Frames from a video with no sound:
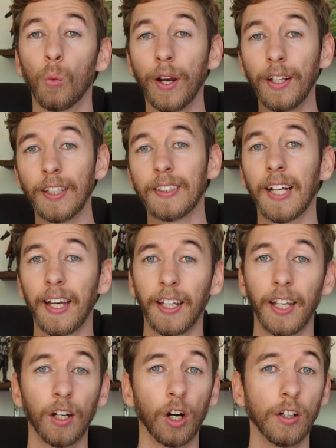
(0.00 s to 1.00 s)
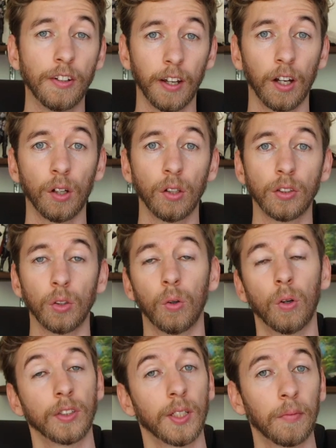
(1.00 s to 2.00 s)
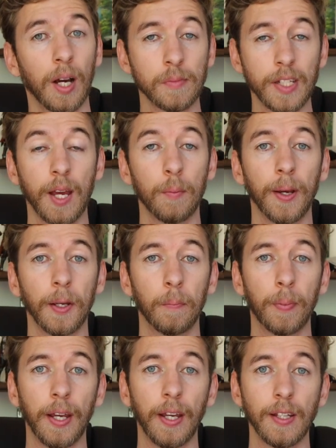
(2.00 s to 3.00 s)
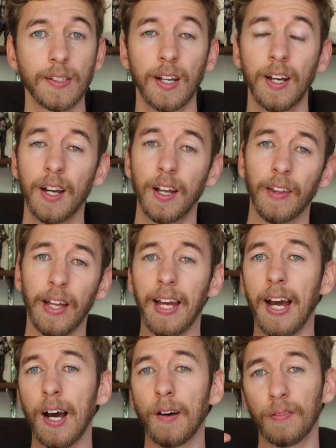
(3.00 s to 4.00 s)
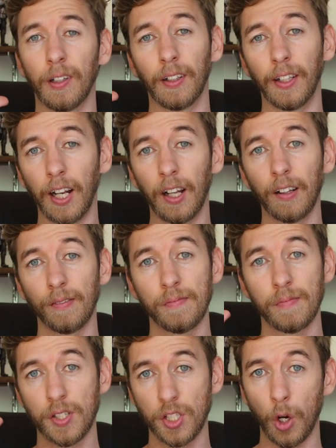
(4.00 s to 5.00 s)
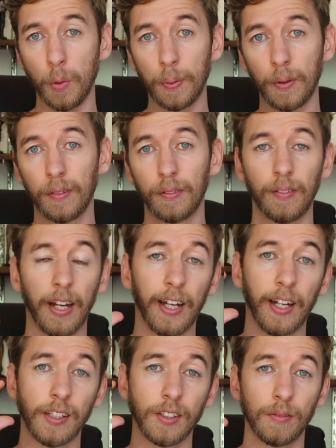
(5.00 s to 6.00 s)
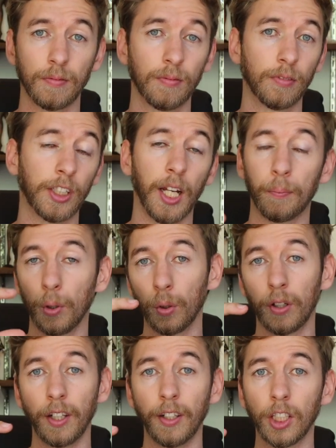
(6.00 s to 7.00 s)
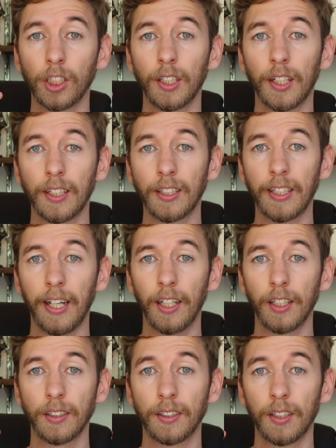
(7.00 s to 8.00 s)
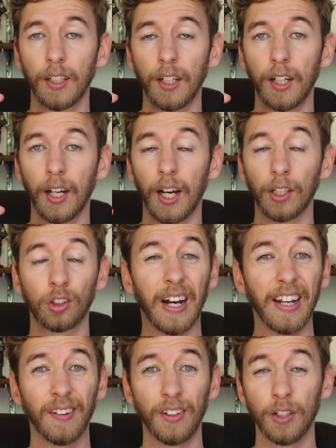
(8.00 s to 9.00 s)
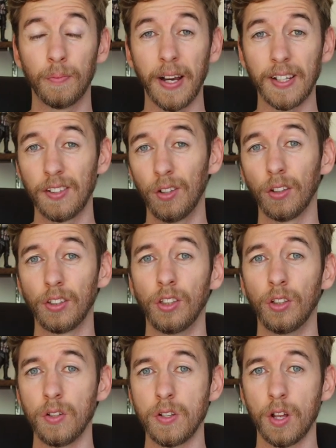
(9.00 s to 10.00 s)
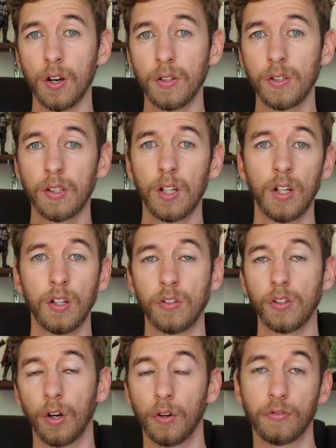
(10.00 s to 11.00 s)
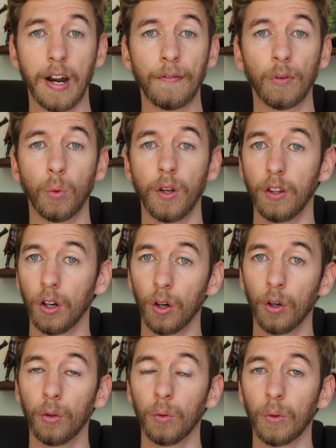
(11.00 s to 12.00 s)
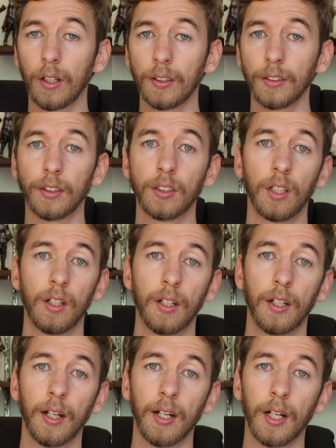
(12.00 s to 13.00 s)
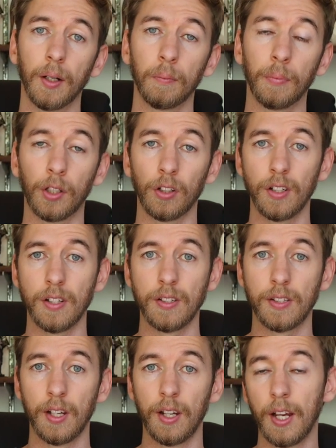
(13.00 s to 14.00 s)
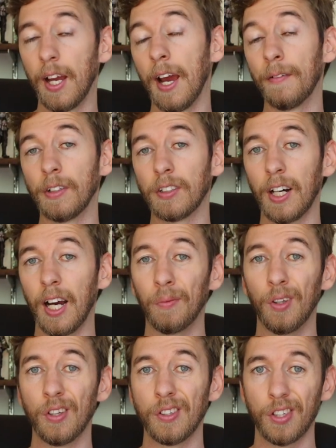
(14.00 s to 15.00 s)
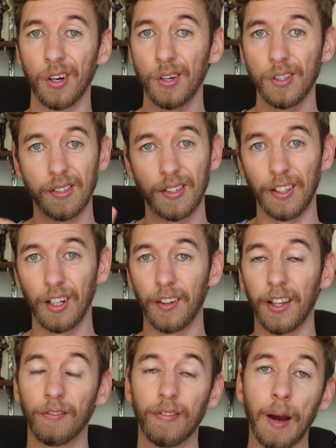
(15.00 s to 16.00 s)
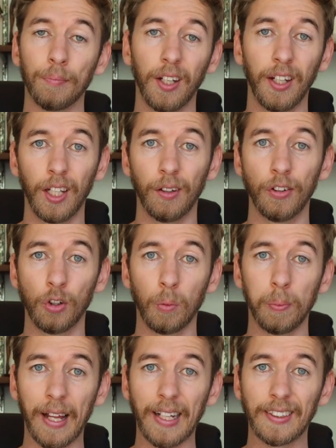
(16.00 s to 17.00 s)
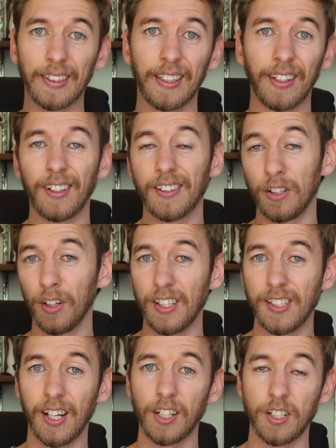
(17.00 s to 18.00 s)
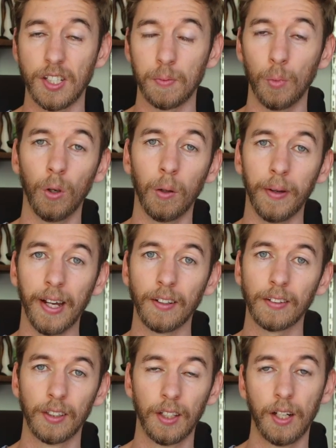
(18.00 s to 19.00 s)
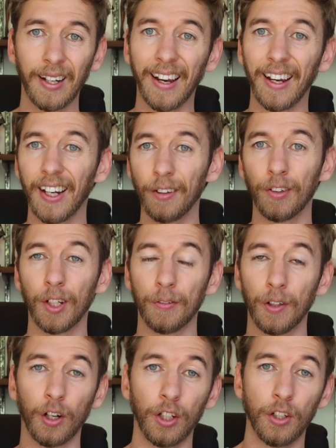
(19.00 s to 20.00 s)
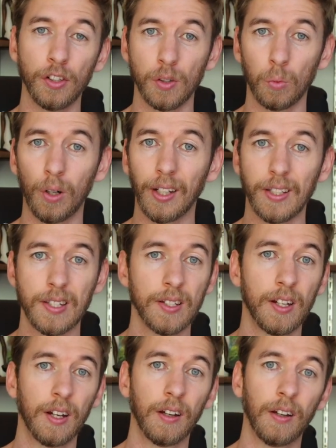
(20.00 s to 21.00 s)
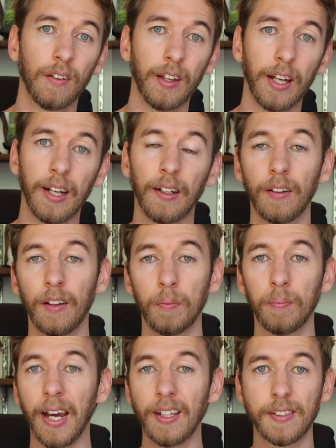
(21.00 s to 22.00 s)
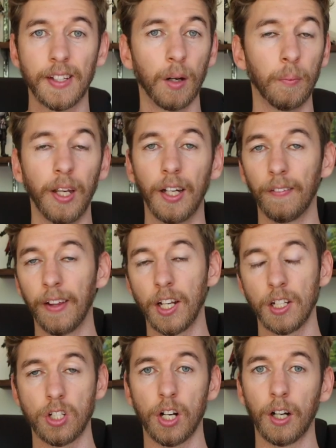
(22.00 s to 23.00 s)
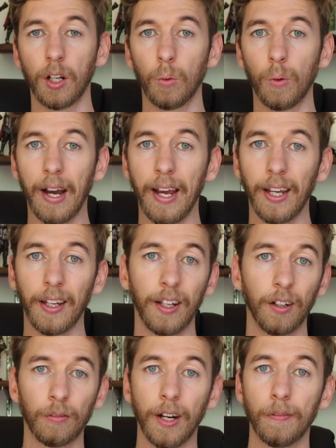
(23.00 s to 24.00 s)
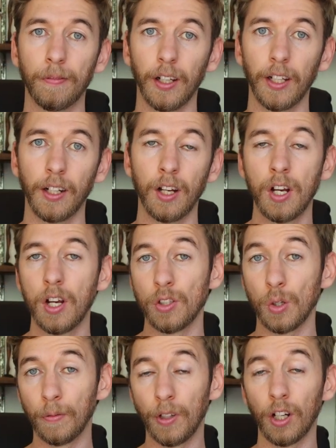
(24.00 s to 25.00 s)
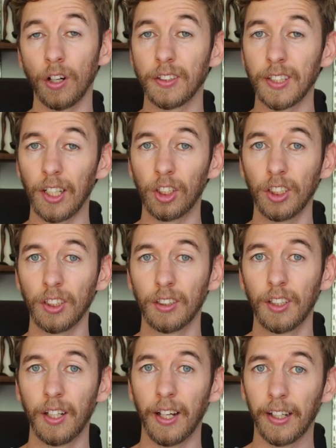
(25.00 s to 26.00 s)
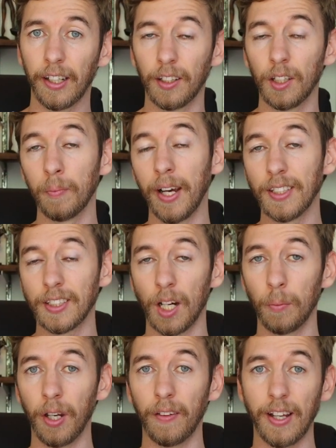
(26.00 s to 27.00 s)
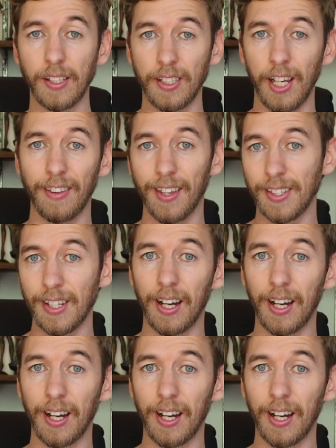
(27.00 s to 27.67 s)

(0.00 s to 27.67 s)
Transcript: When you're staying in hotels or sometimes Airbnbs, they have little soap and shampoo and conditioner containers. Uh, try and do your best not to use those. So travel with your own ones, um, because every time you use those, you know, they're wrapped in individual plastic and it's only such a small amount. And even if you only use it once, then the maids come in and they just chuck it away and refill it. So if you don't touch it and the maids come in and they see that it's